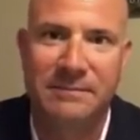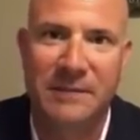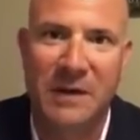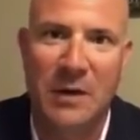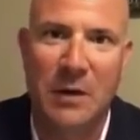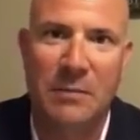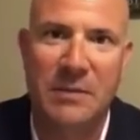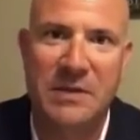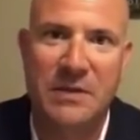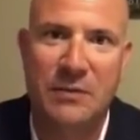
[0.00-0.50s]

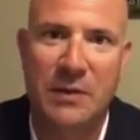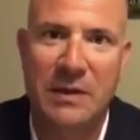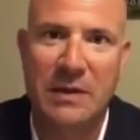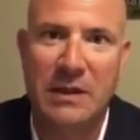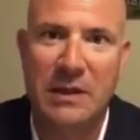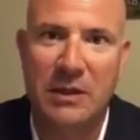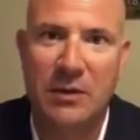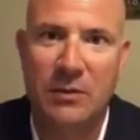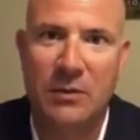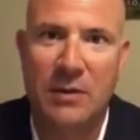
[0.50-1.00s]
between
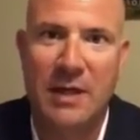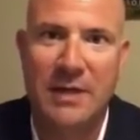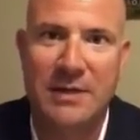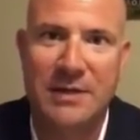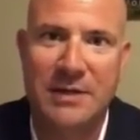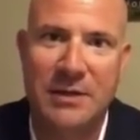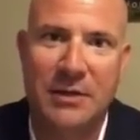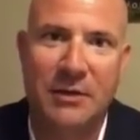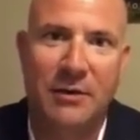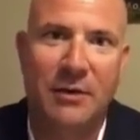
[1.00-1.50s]
the
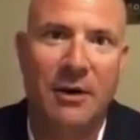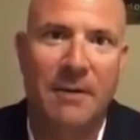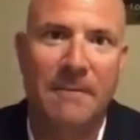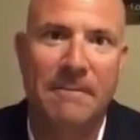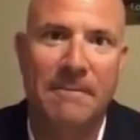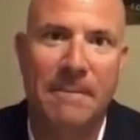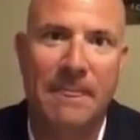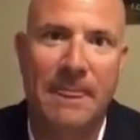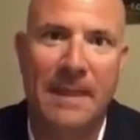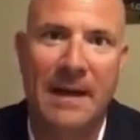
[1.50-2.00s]
U.S.,
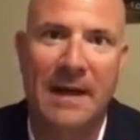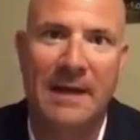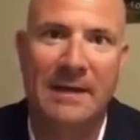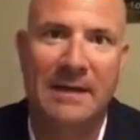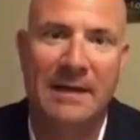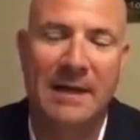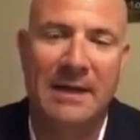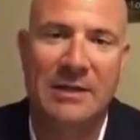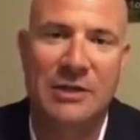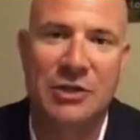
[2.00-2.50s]
Europe,
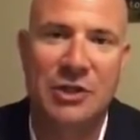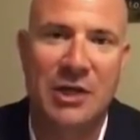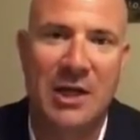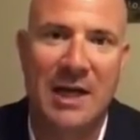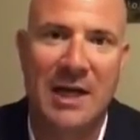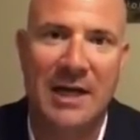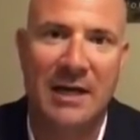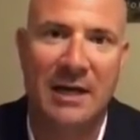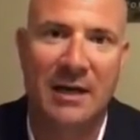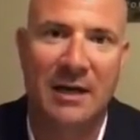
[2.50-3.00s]
and
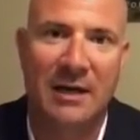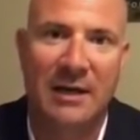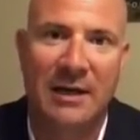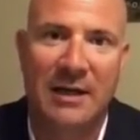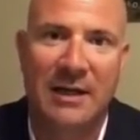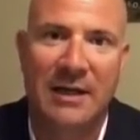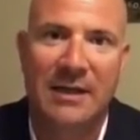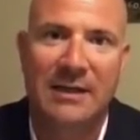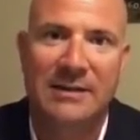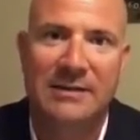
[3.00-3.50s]
China
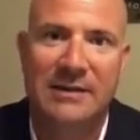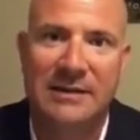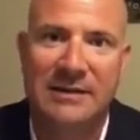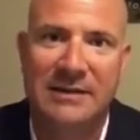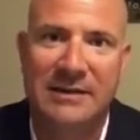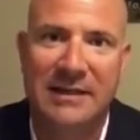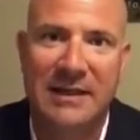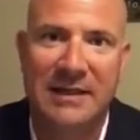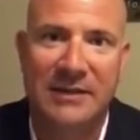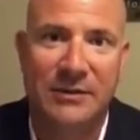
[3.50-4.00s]
to
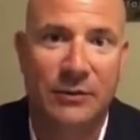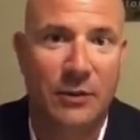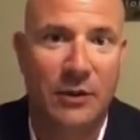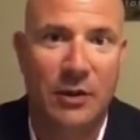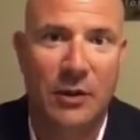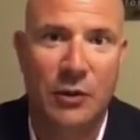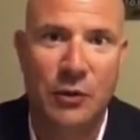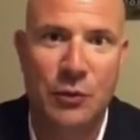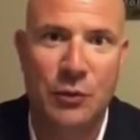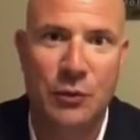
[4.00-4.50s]
see sort
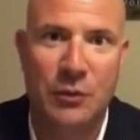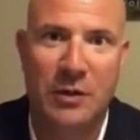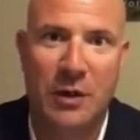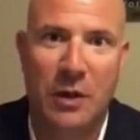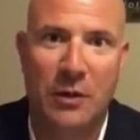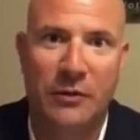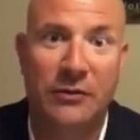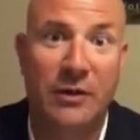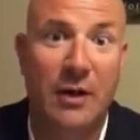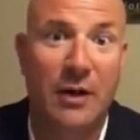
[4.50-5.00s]
of who
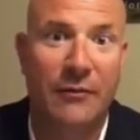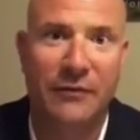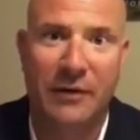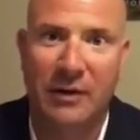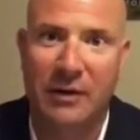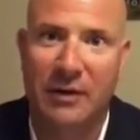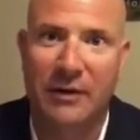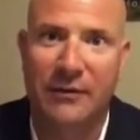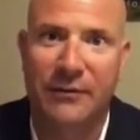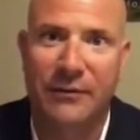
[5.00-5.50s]
goes off the
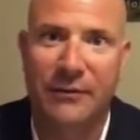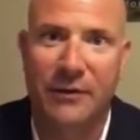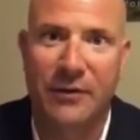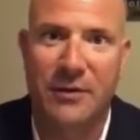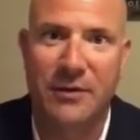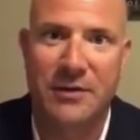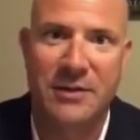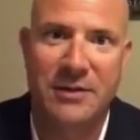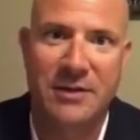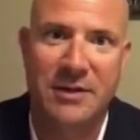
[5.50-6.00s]
cliff
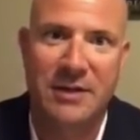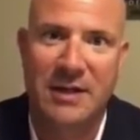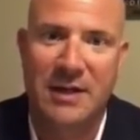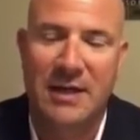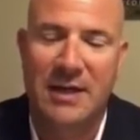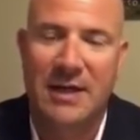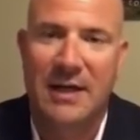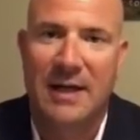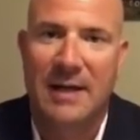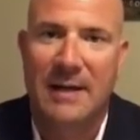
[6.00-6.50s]
first.
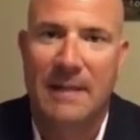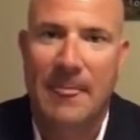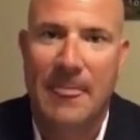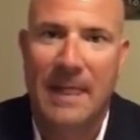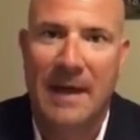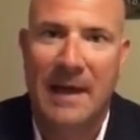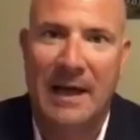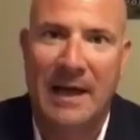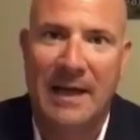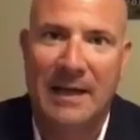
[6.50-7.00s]

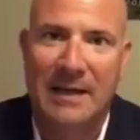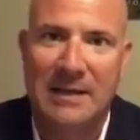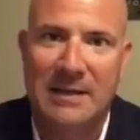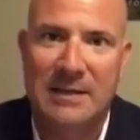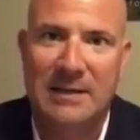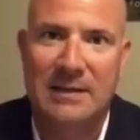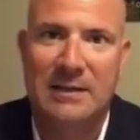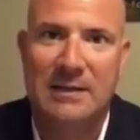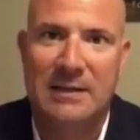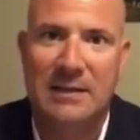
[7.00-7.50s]

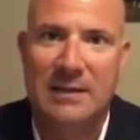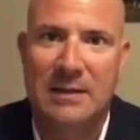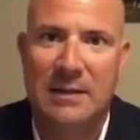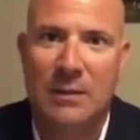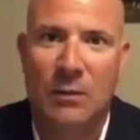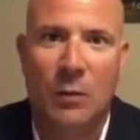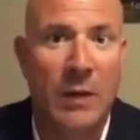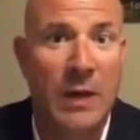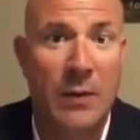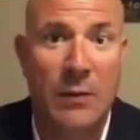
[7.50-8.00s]
And
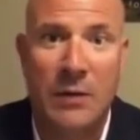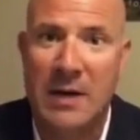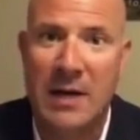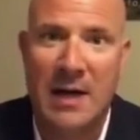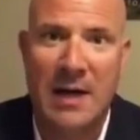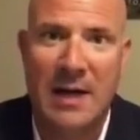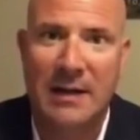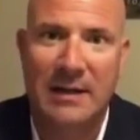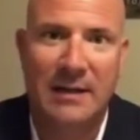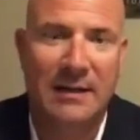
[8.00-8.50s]
we would
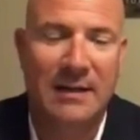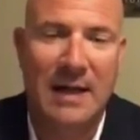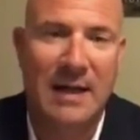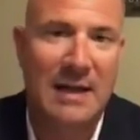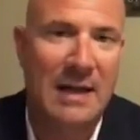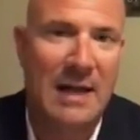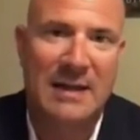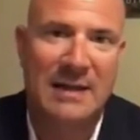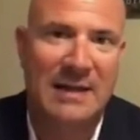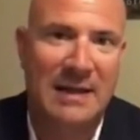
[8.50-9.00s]
not,
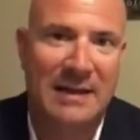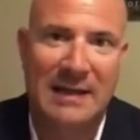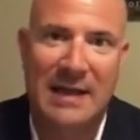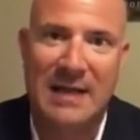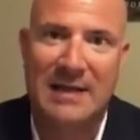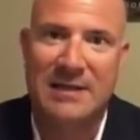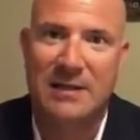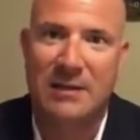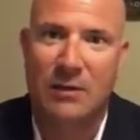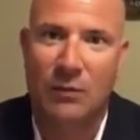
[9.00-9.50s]
I think
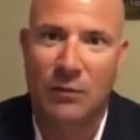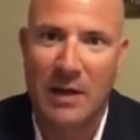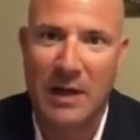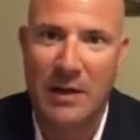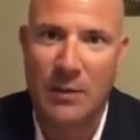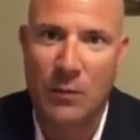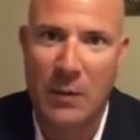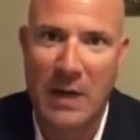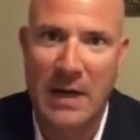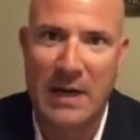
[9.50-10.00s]
that's the
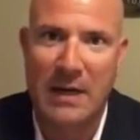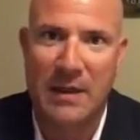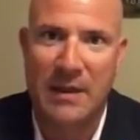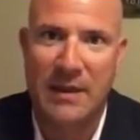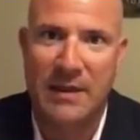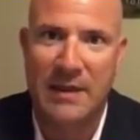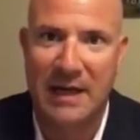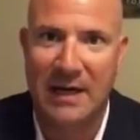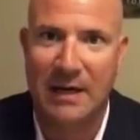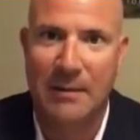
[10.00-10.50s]
right way to
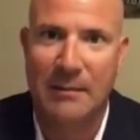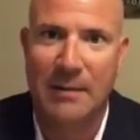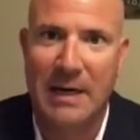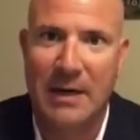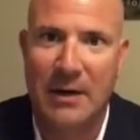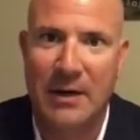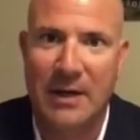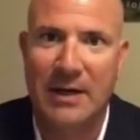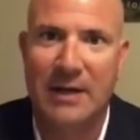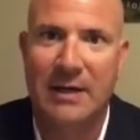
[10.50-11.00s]
think
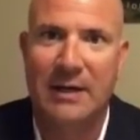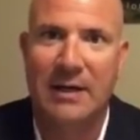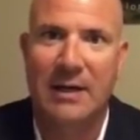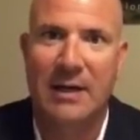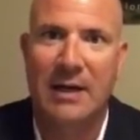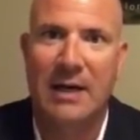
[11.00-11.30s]
about it.